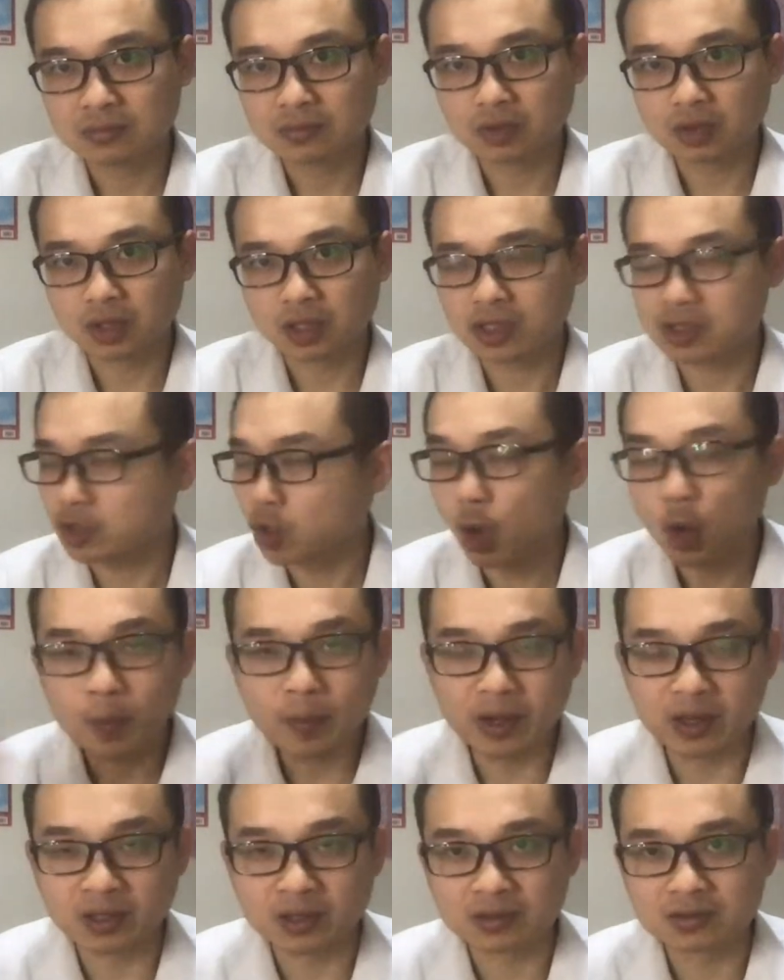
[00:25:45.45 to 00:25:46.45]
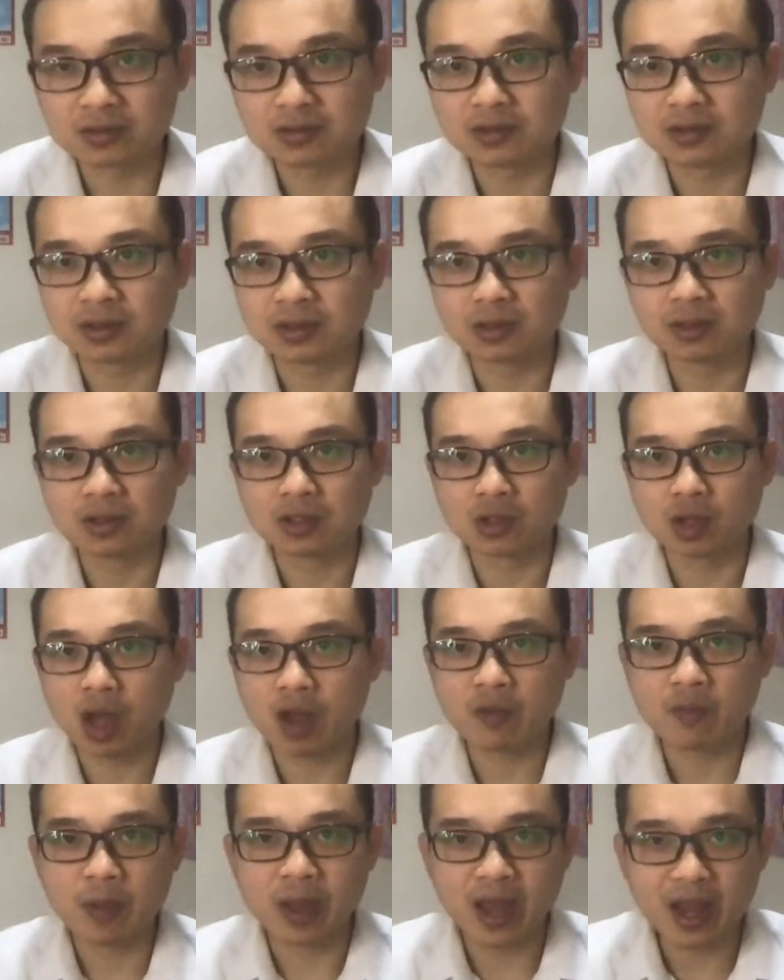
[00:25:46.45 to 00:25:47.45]
Okay, it's open. You don't
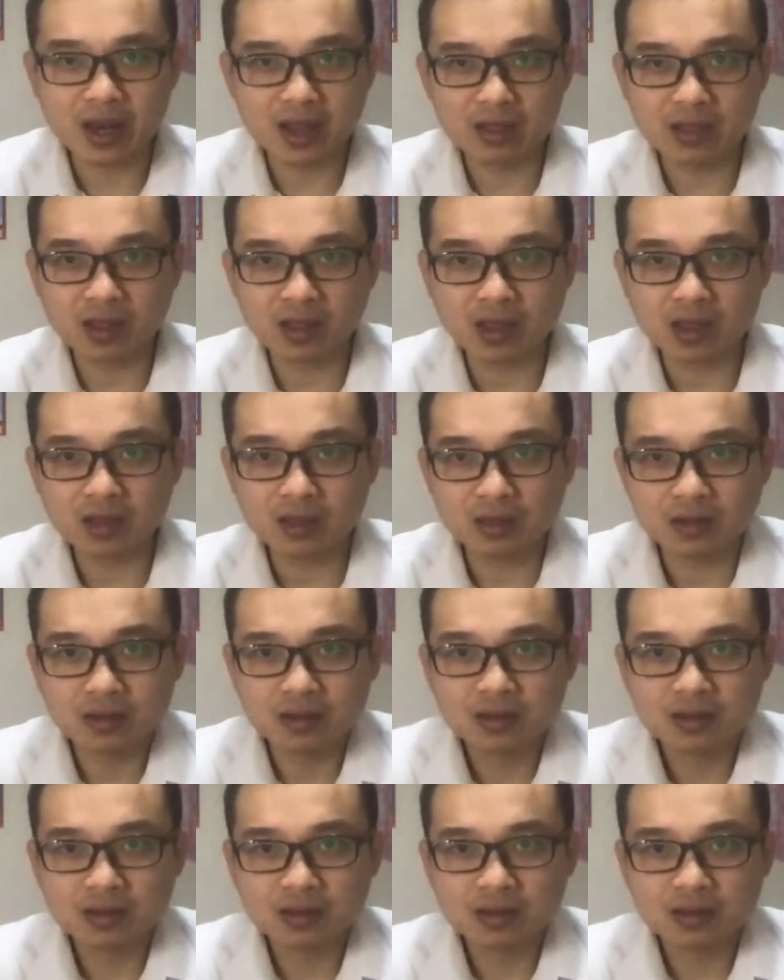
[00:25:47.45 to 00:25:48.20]
have to pay anything.